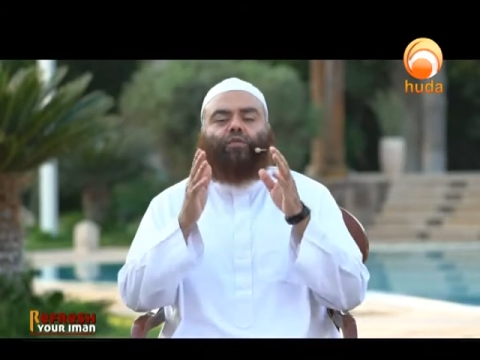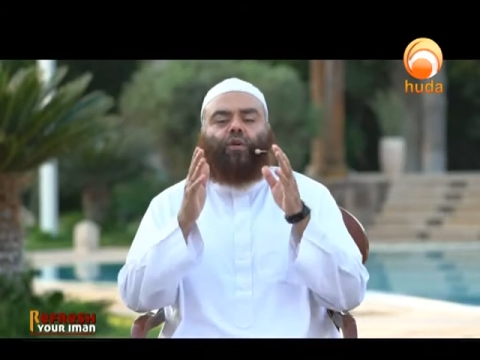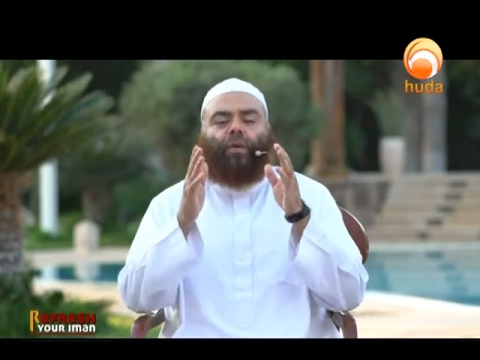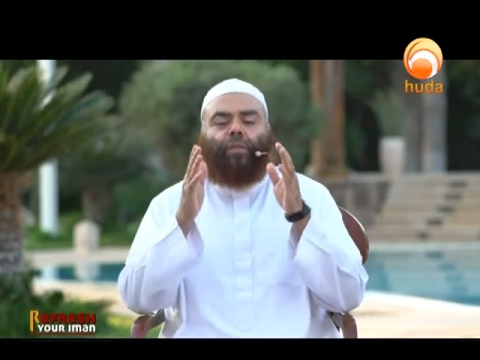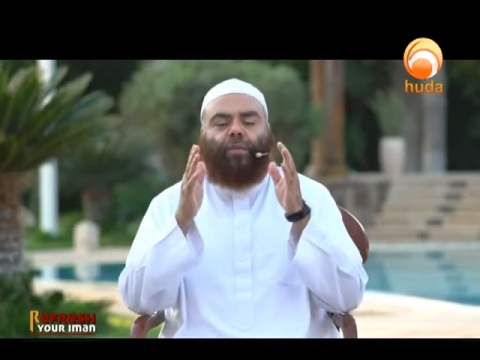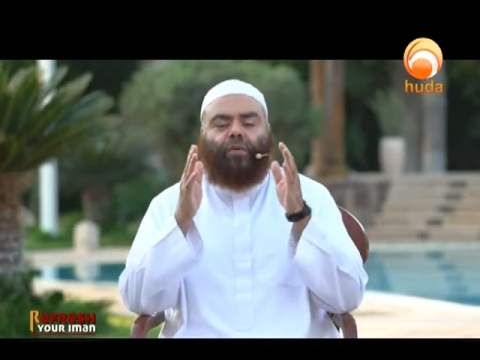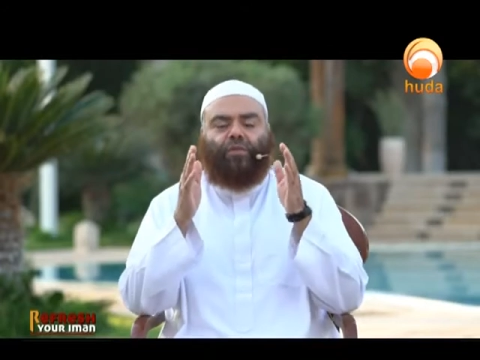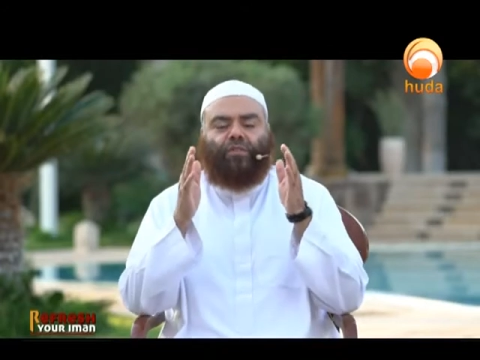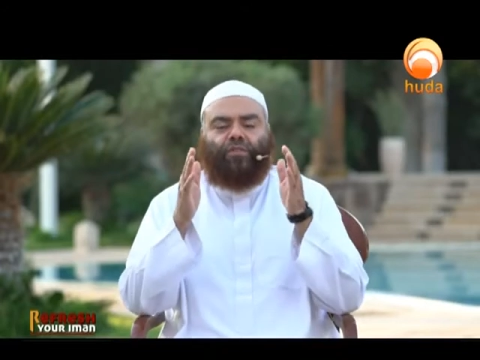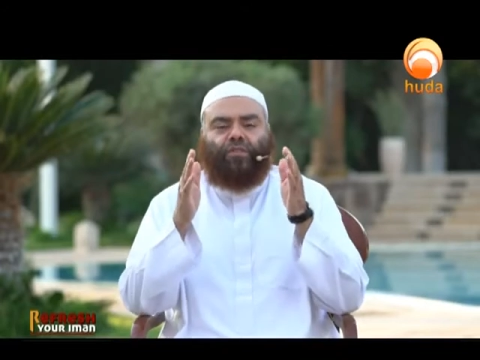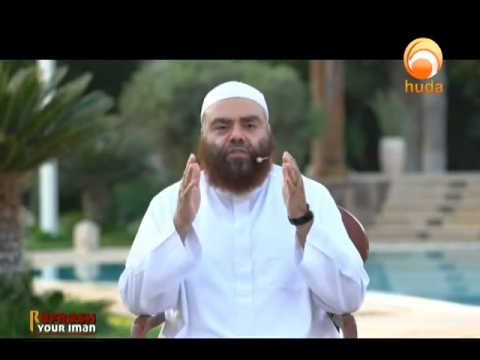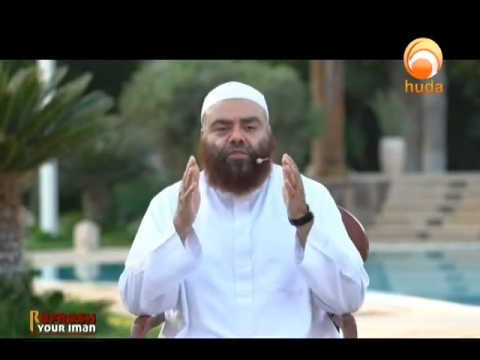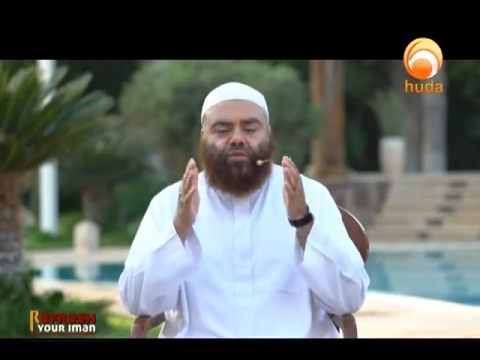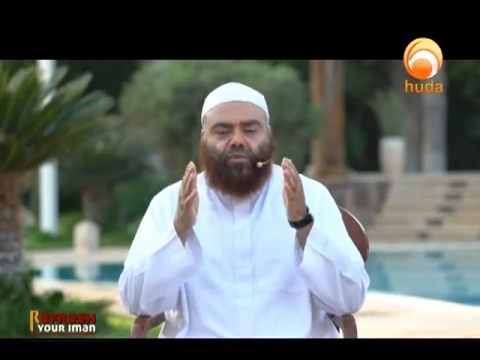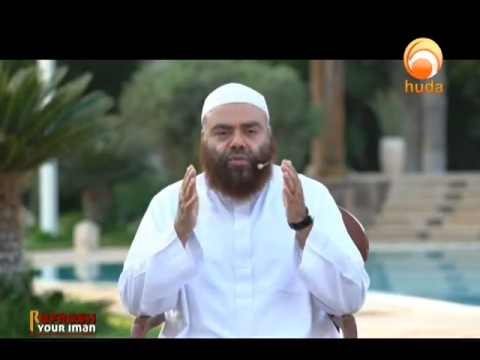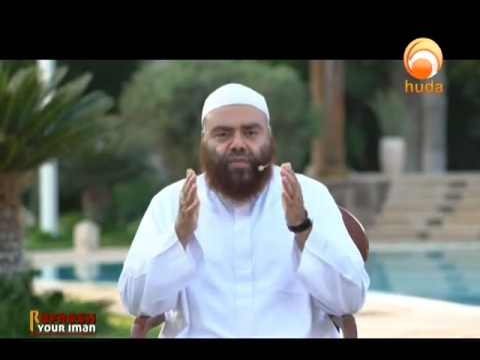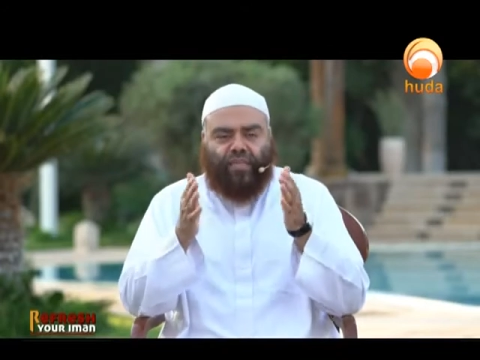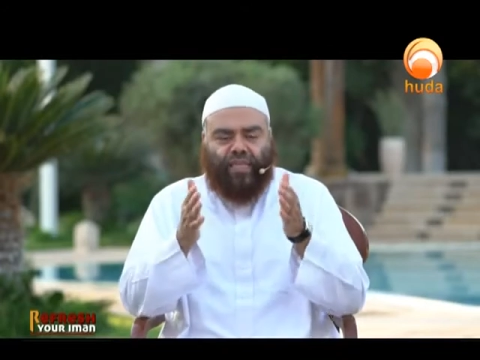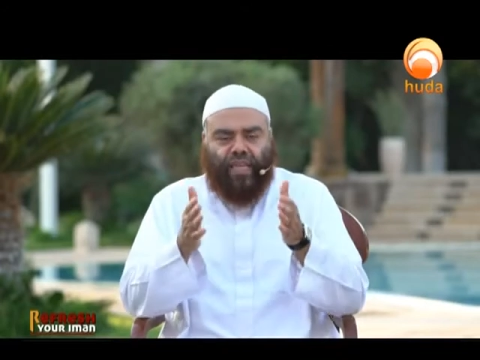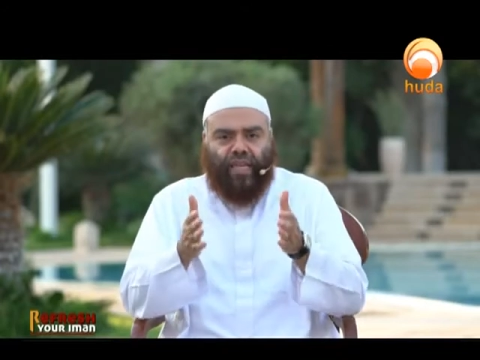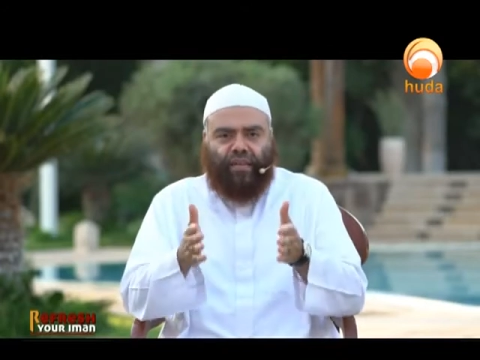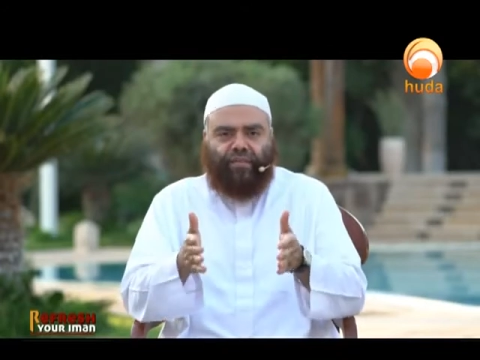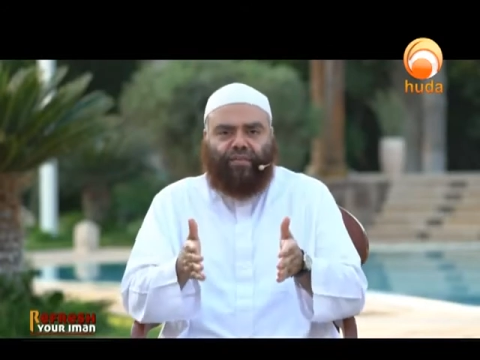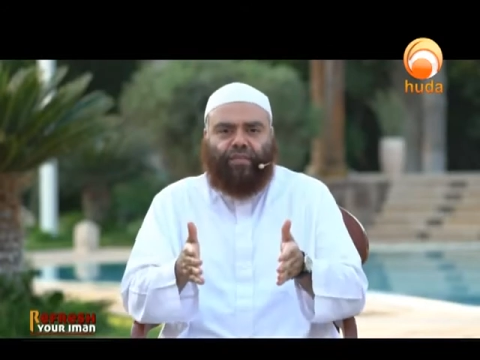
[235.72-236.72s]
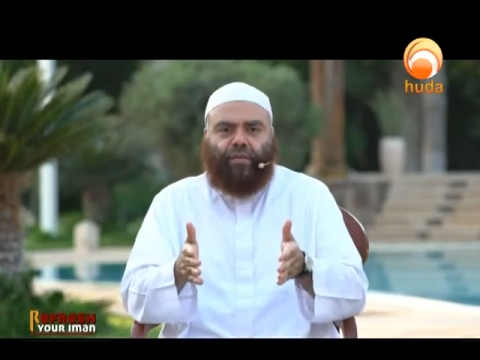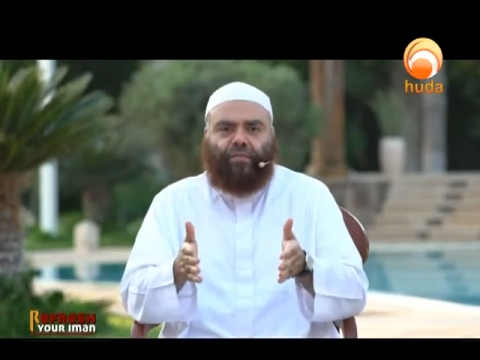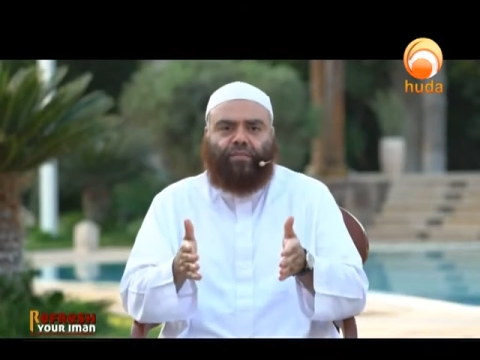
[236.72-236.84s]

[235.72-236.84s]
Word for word: for a person to save